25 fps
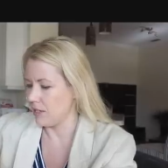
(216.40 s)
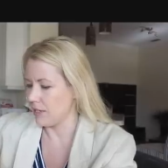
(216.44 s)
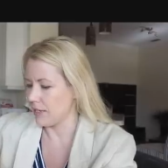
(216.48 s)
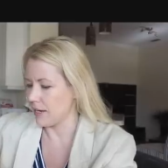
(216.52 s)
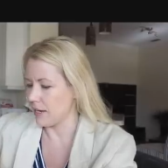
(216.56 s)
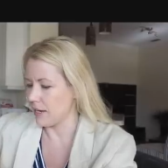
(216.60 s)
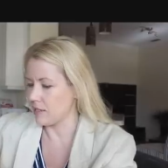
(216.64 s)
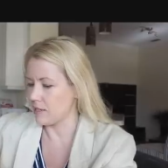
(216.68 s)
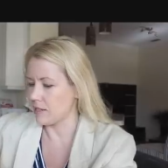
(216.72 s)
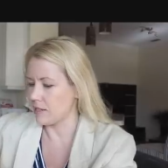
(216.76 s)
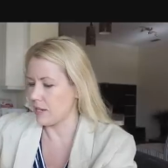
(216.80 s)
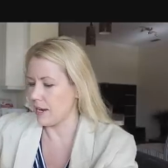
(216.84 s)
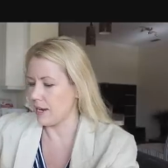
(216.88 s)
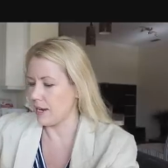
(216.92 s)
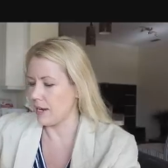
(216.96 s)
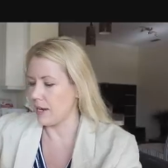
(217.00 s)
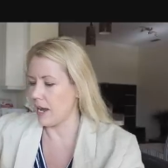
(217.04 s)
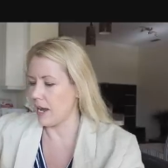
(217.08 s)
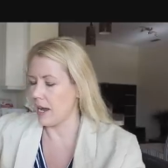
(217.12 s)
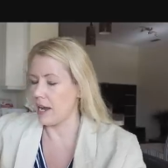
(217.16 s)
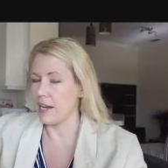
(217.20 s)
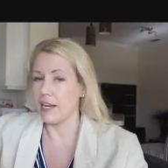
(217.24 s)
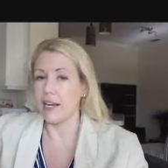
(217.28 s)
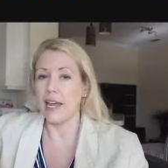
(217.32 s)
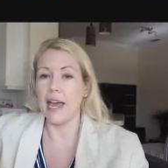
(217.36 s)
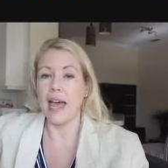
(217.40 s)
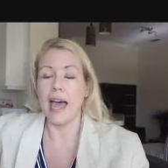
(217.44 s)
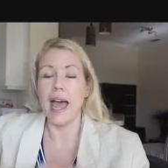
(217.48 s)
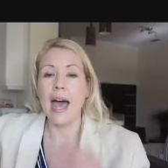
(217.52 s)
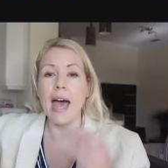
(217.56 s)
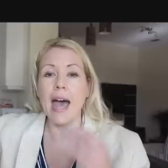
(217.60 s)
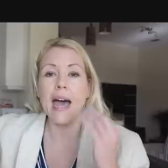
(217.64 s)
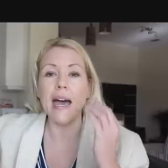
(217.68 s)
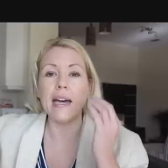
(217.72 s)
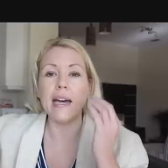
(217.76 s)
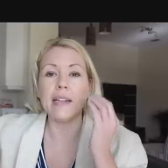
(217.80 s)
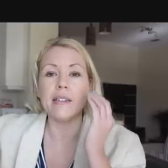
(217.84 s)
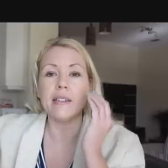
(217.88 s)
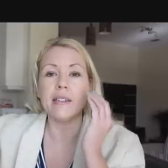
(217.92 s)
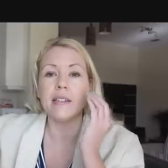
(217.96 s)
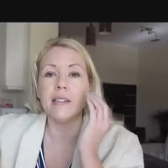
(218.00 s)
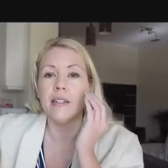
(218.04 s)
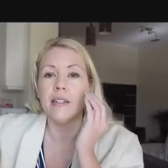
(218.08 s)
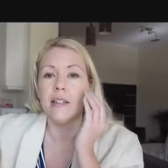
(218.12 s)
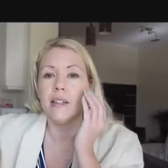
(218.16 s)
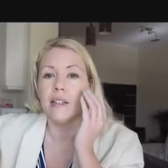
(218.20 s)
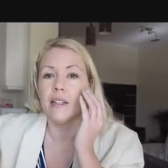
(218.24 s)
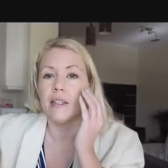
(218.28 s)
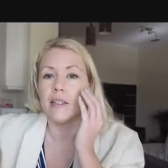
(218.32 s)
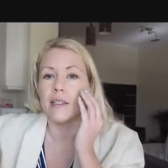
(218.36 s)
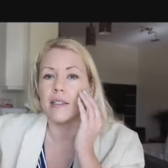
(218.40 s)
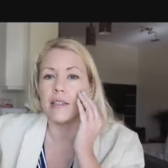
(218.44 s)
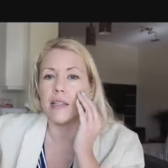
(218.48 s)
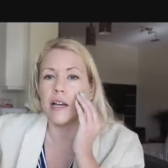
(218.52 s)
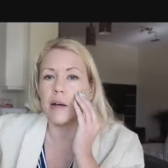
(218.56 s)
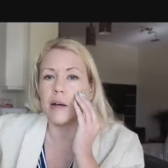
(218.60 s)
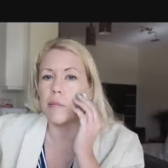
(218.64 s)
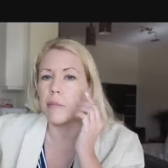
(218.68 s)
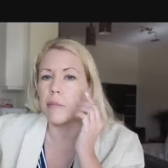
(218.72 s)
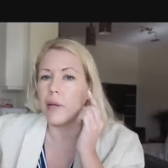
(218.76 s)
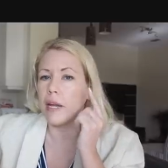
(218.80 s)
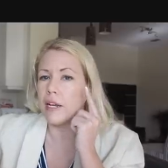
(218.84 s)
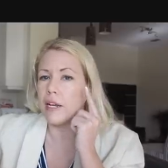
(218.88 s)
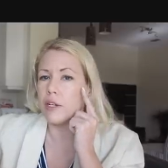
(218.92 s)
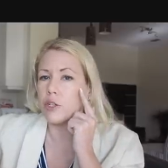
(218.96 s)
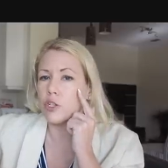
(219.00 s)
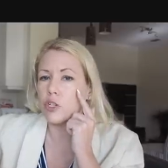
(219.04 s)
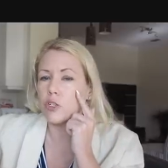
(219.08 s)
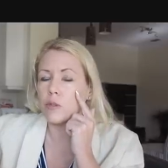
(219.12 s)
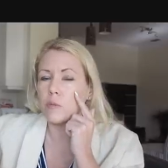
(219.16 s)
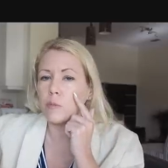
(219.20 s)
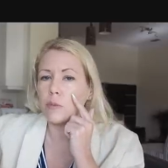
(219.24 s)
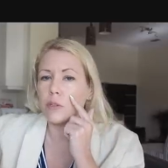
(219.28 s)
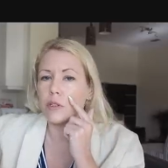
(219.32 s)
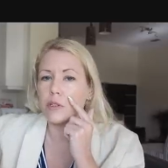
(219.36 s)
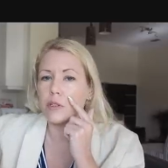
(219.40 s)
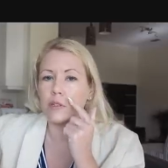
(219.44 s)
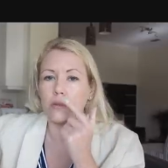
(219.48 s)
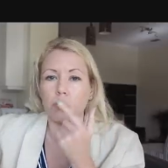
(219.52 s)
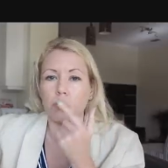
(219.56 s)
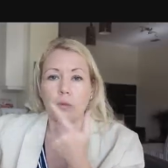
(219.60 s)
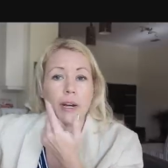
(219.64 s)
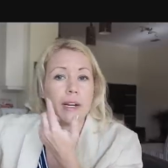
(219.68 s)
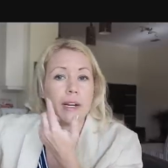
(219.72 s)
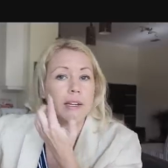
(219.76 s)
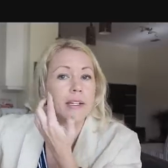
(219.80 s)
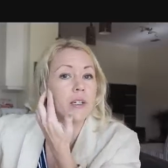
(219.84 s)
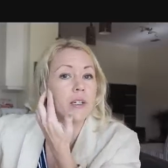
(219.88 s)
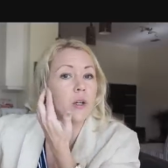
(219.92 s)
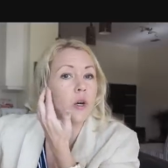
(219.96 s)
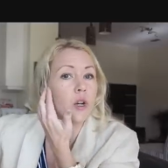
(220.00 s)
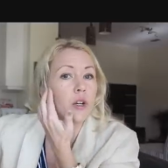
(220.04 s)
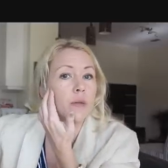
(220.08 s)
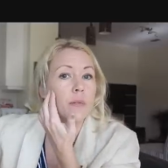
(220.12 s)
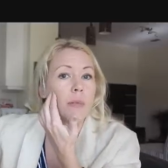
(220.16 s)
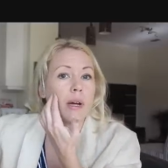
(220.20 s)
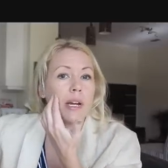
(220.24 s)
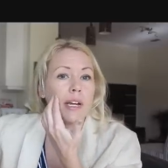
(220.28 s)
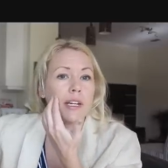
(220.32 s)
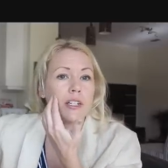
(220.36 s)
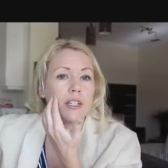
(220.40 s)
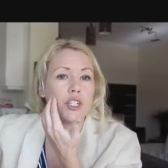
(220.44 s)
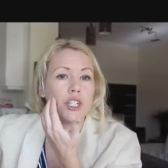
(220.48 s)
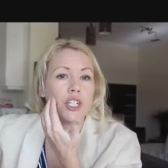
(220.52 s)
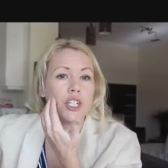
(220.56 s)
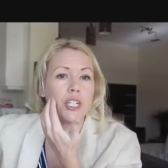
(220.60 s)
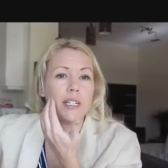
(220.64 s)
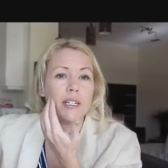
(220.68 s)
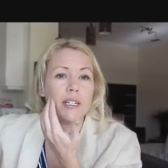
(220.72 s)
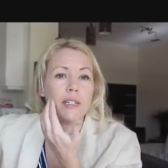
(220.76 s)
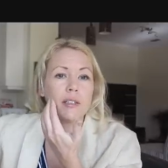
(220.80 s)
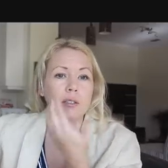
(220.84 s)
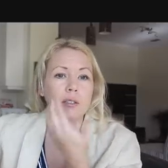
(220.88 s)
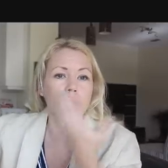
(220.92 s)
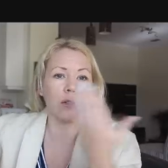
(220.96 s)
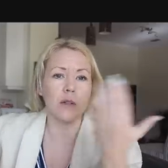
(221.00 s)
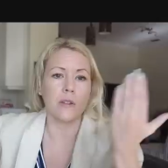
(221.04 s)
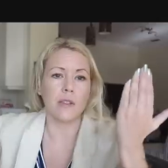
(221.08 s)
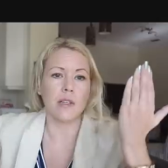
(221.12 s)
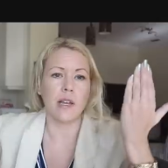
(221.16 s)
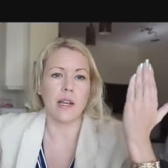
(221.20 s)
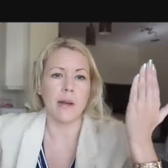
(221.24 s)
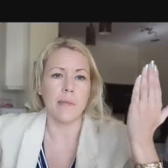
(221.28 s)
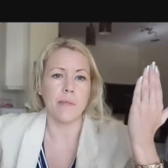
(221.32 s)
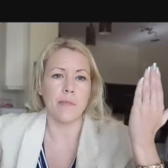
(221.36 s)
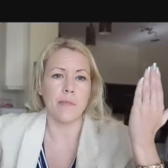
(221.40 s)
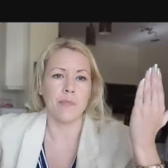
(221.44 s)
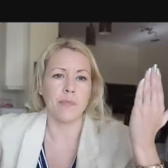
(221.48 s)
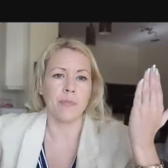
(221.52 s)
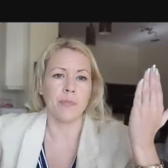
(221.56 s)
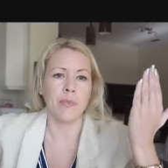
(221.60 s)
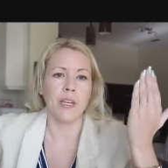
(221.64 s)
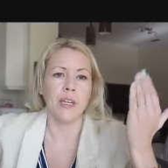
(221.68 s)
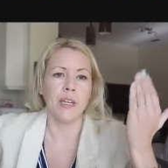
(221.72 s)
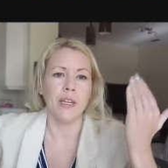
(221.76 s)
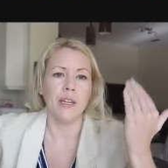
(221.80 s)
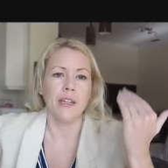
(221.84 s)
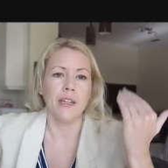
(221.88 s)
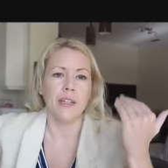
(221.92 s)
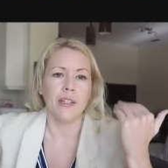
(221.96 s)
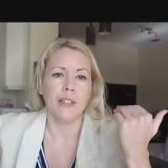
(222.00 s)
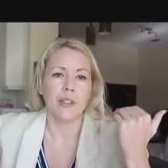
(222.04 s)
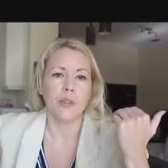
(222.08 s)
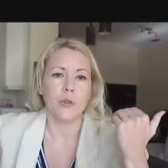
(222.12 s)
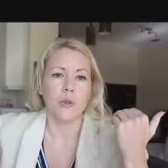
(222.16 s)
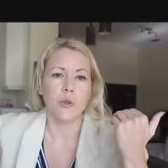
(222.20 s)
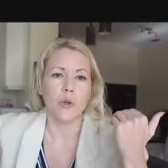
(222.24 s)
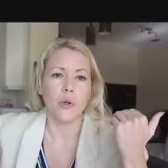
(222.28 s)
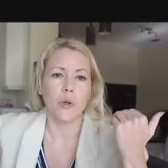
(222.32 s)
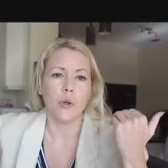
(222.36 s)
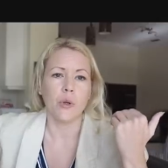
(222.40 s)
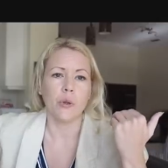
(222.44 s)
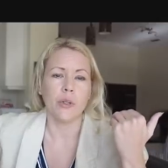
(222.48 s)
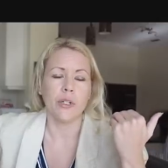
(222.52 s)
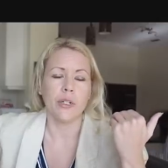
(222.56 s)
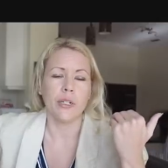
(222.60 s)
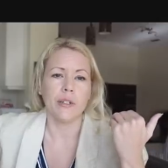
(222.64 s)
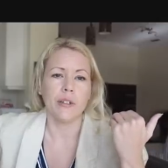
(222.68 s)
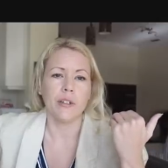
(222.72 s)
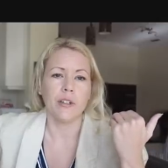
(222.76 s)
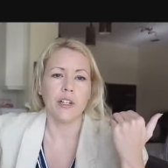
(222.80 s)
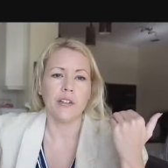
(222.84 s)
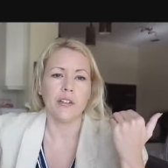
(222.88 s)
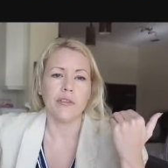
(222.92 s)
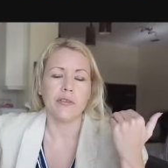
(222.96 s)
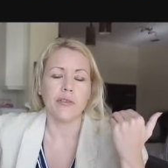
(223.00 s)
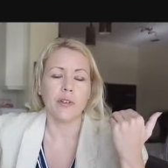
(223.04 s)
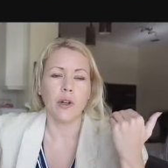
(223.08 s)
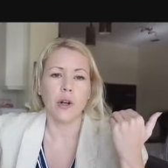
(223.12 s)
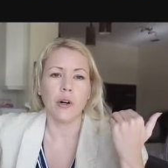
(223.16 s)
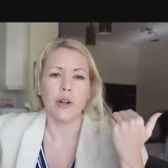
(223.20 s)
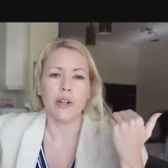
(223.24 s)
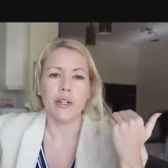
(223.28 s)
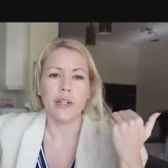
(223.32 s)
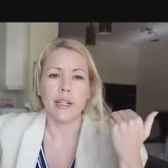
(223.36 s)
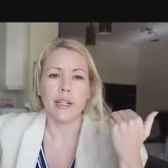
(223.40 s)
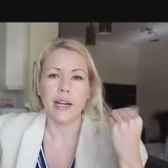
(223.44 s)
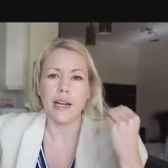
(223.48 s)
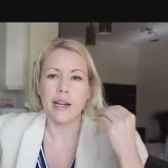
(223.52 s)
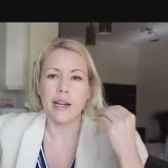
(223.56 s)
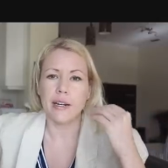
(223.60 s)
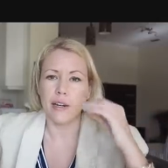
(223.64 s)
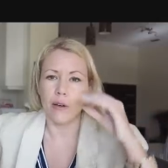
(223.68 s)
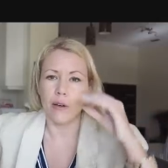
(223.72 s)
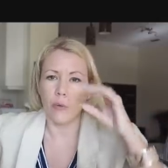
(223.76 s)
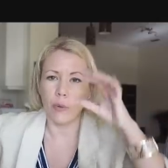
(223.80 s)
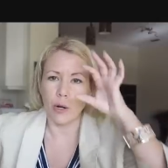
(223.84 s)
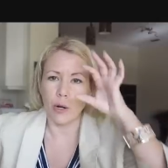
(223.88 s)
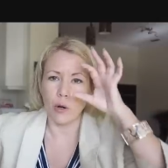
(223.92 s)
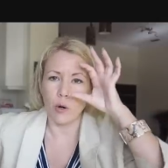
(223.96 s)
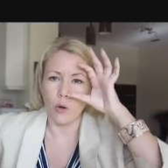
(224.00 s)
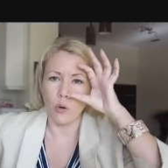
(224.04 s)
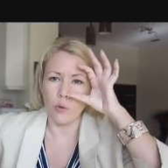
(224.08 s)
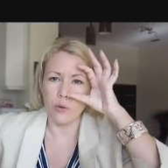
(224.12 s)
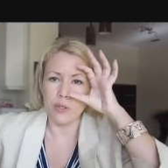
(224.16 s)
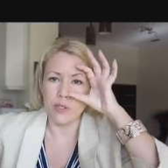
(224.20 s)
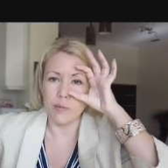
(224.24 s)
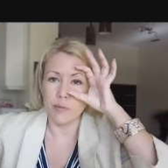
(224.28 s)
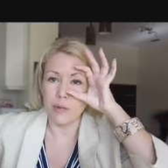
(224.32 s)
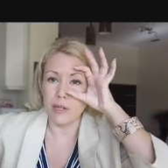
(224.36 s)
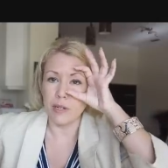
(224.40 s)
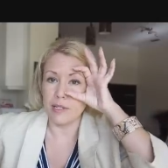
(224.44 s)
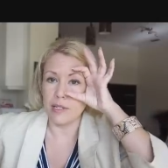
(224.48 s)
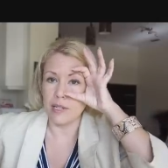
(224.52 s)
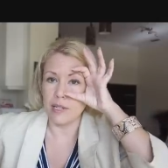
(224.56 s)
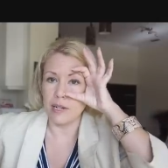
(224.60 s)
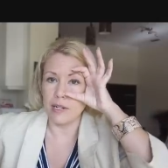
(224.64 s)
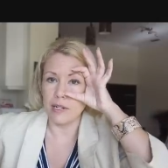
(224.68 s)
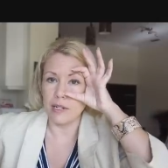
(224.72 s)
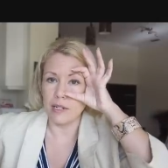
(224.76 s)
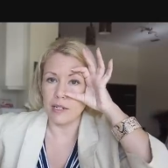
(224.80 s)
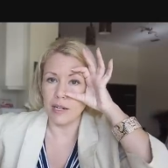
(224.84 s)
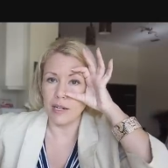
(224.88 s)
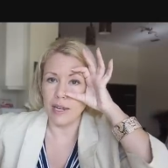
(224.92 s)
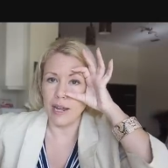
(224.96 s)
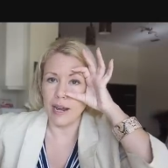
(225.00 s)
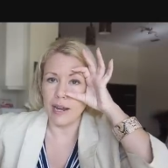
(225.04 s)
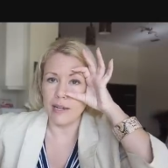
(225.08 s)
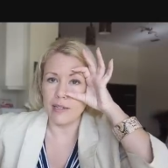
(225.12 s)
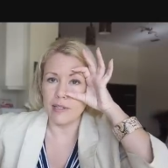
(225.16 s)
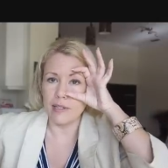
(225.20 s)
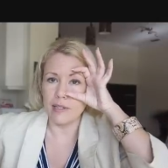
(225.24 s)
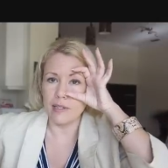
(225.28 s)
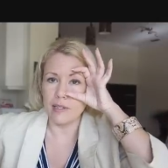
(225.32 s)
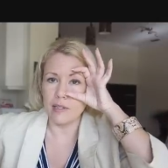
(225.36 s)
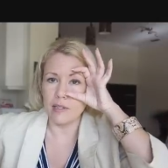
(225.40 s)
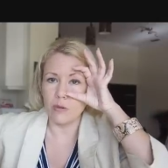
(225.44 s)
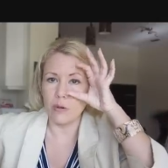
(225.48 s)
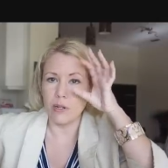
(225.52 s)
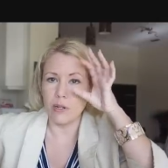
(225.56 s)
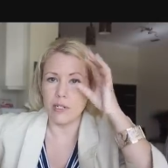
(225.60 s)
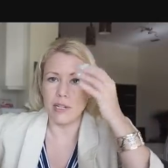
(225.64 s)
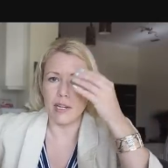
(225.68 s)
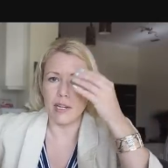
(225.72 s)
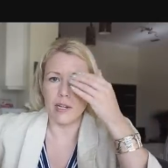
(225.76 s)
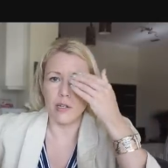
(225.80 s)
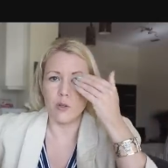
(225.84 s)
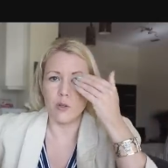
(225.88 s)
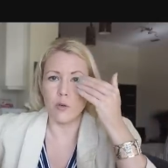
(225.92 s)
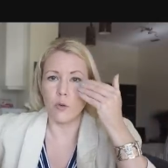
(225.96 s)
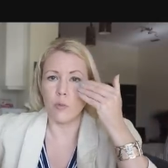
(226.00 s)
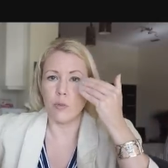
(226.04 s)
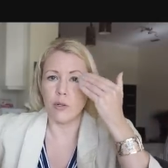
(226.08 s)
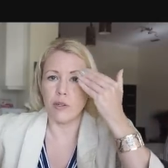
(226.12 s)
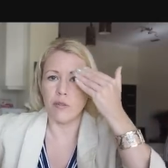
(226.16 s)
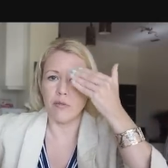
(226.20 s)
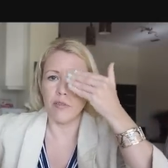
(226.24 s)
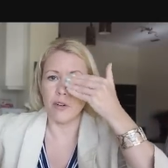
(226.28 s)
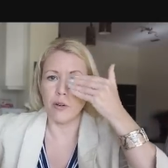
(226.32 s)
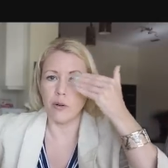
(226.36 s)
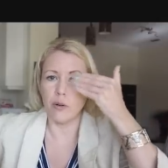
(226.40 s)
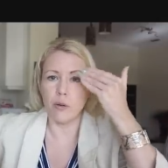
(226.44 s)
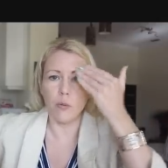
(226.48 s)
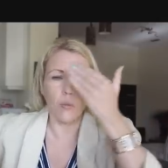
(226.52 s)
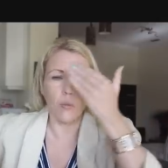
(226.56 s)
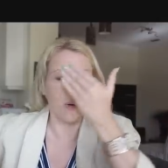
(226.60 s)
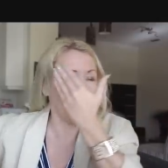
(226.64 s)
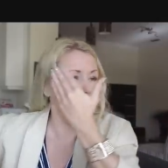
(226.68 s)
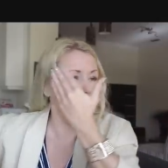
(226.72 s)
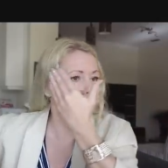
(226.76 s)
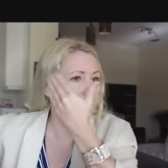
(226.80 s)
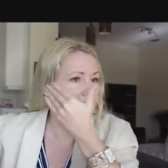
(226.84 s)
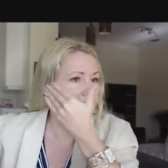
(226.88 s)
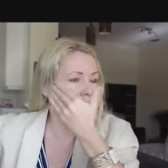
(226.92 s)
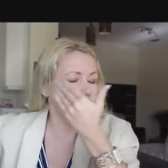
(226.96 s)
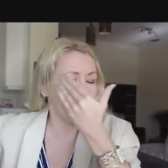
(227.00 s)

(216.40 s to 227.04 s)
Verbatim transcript: yes I, I had some age spots right here on my cheeks because I'm you know in, in Florida and I wear always my sunglasses so I tend to be very white